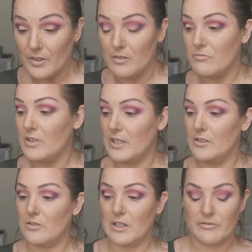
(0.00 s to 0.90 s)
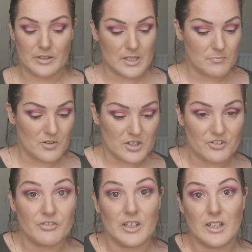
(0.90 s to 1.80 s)
I'm really not loving this
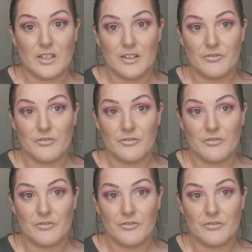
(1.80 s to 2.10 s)
brush for,